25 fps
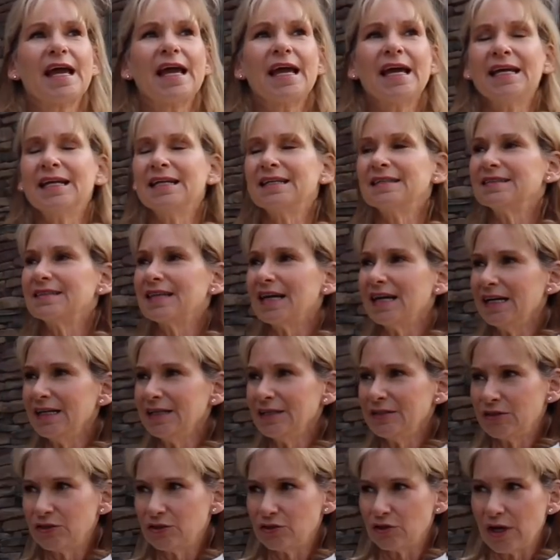and it's
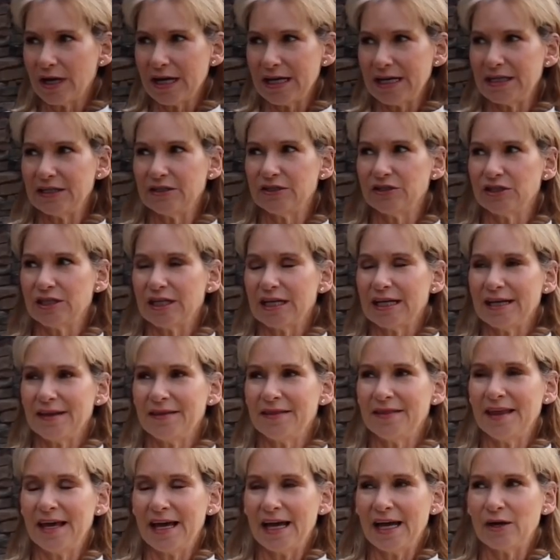kind of strange
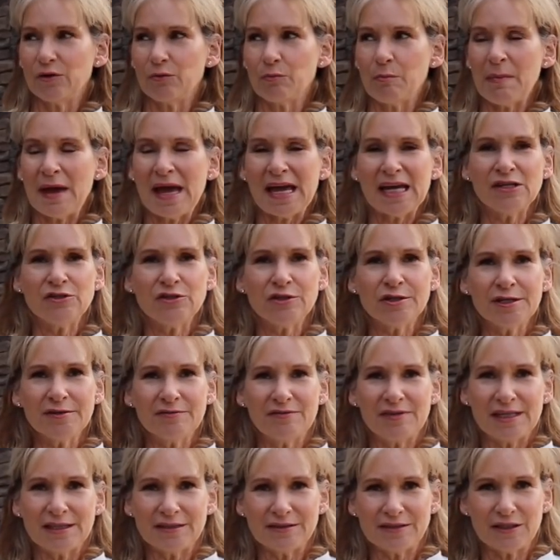in that major
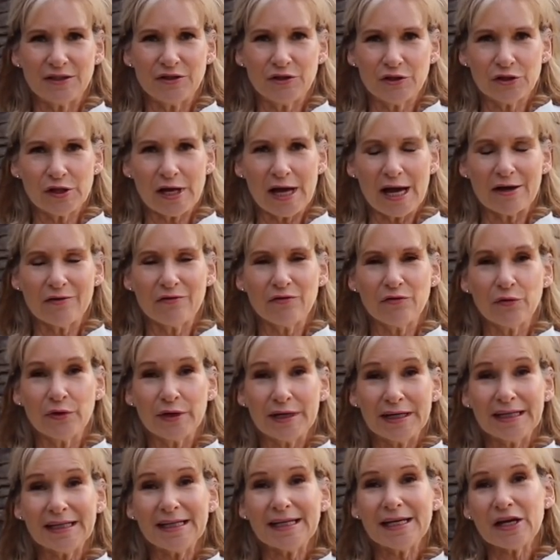events in your life
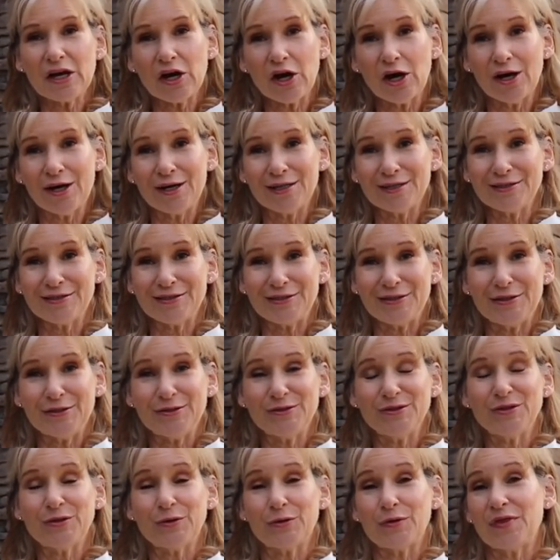really cause
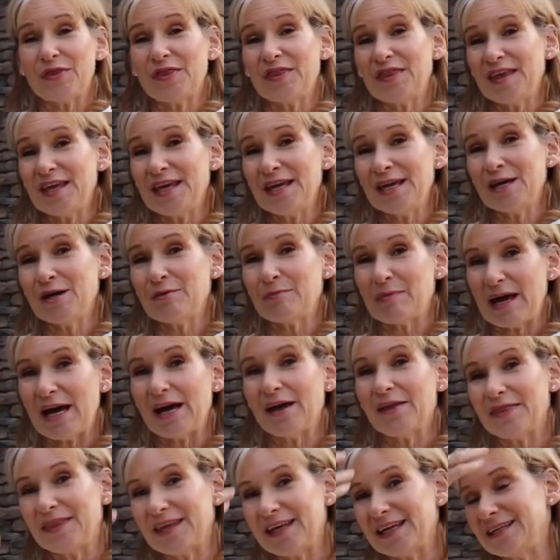you to think
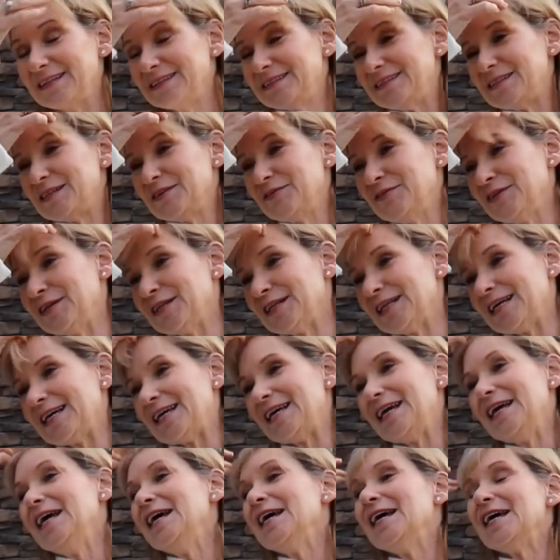about things
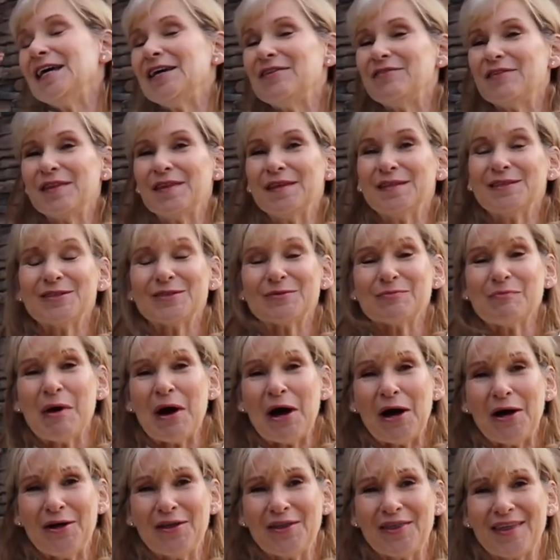differently, even the
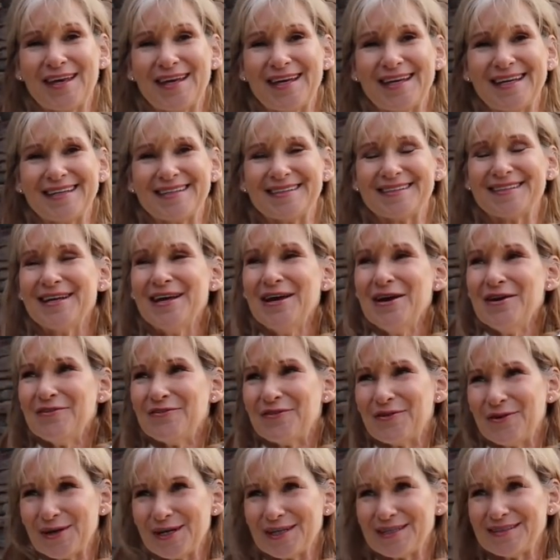small things.
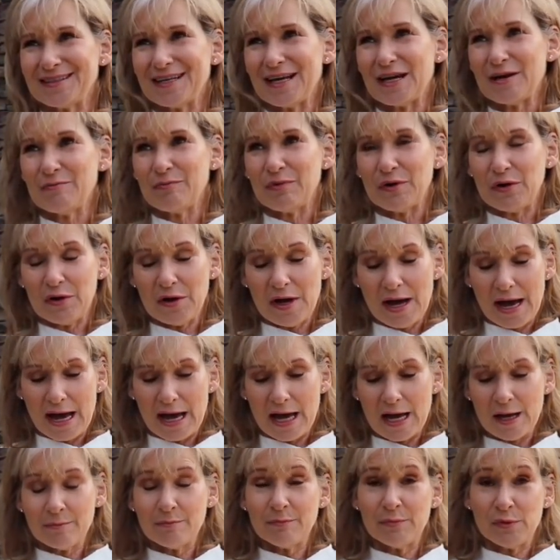For example,
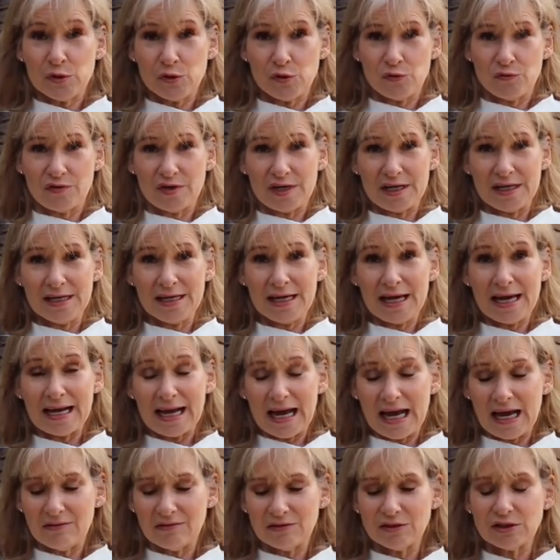I'm moving,
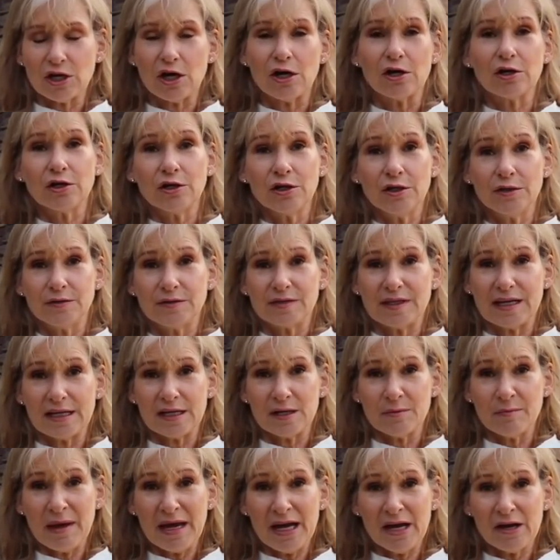and I have a daughter who's
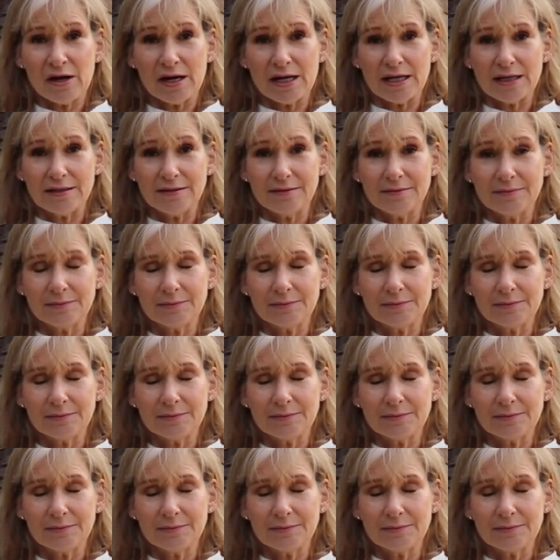getting married.